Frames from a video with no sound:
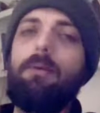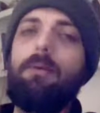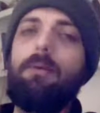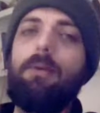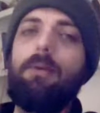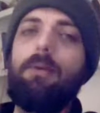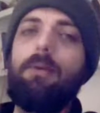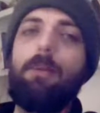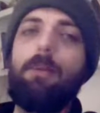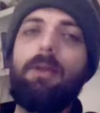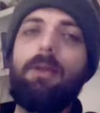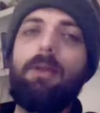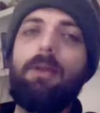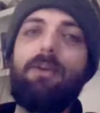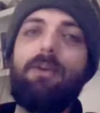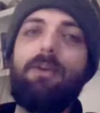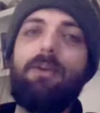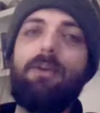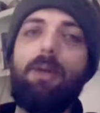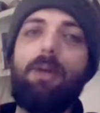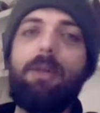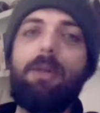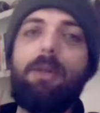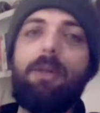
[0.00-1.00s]
I mean it
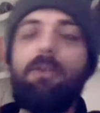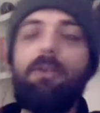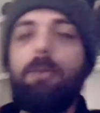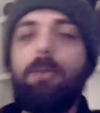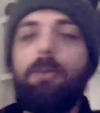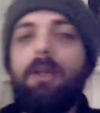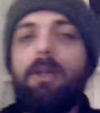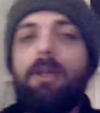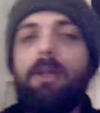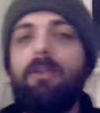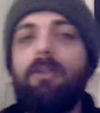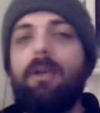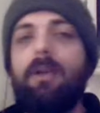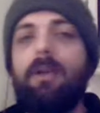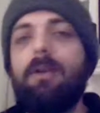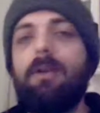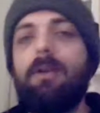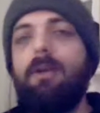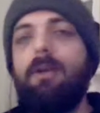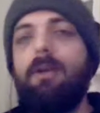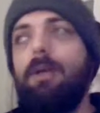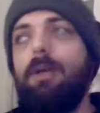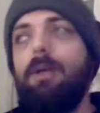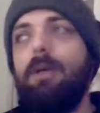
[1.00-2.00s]
dominates, but it's like.
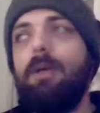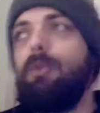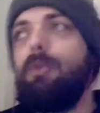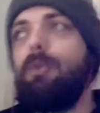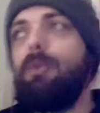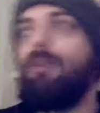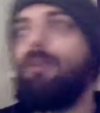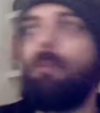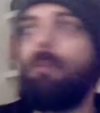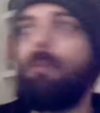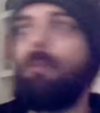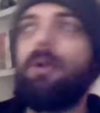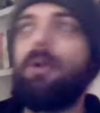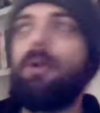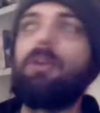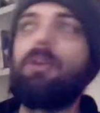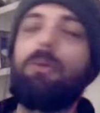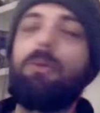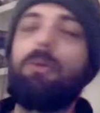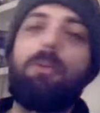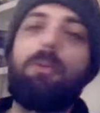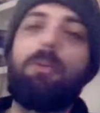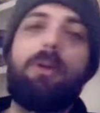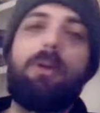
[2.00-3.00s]
It was so
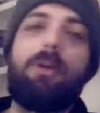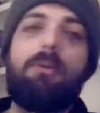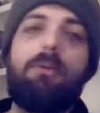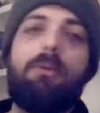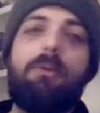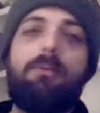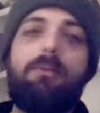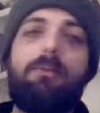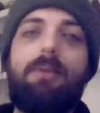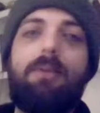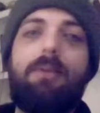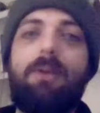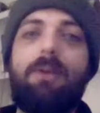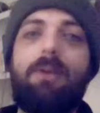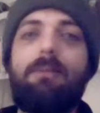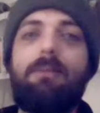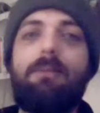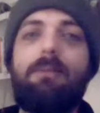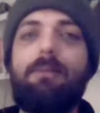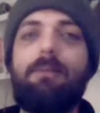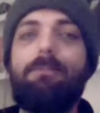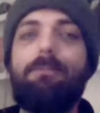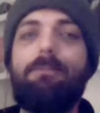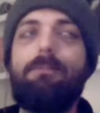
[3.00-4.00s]
predictable, but it
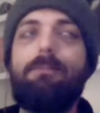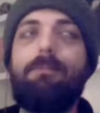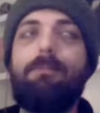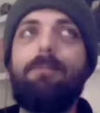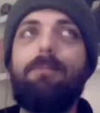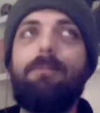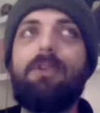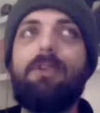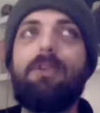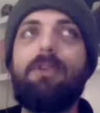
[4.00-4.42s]
didn't